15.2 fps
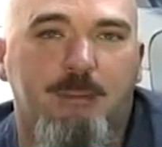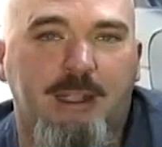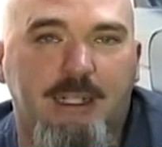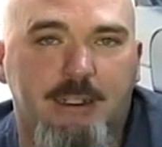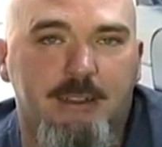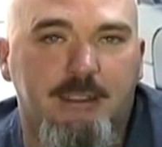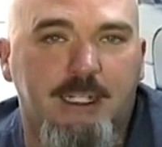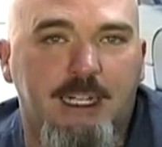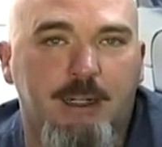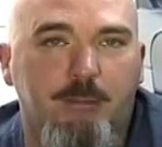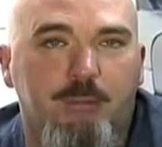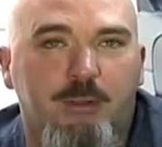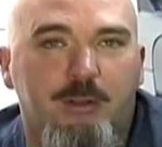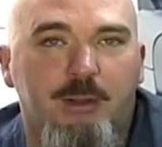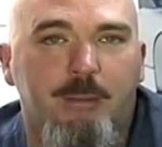because he
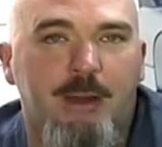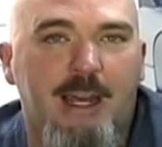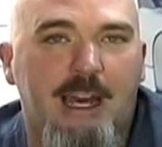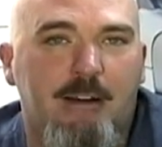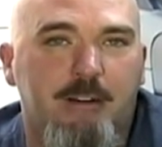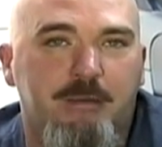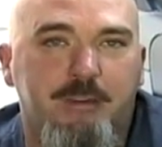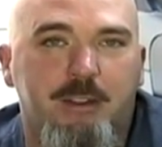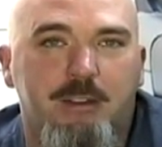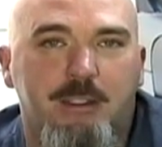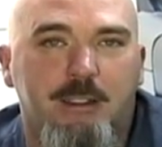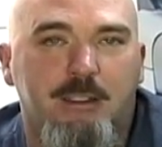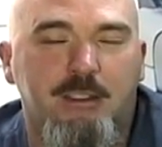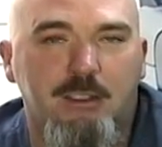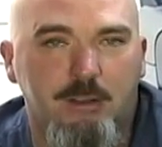didn't pull the power
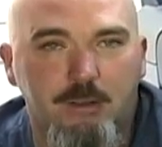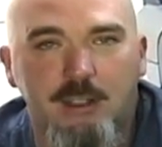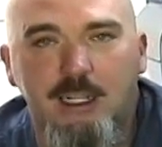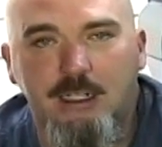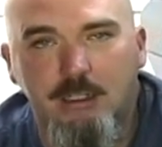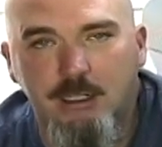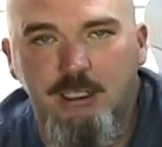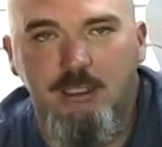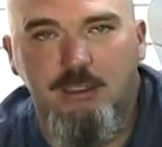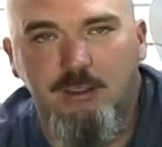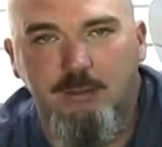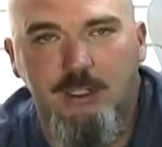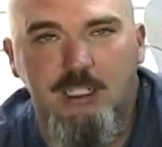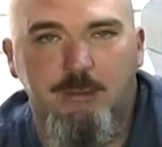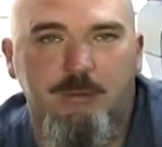fuses to the ignition
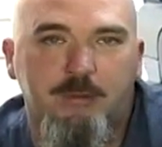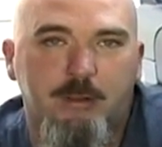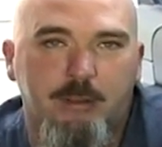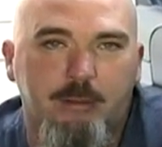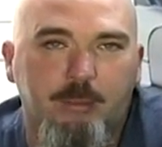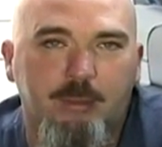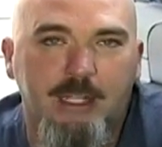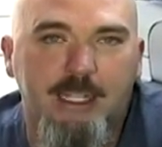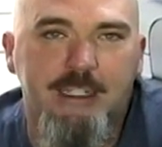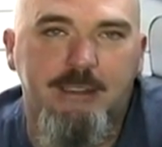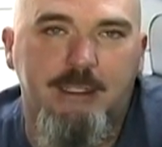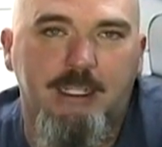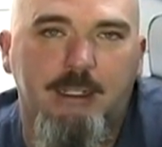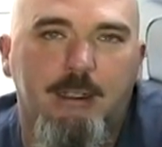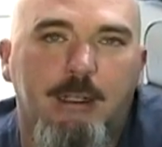switch before he replaced
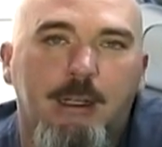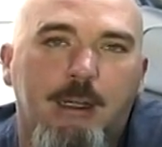it.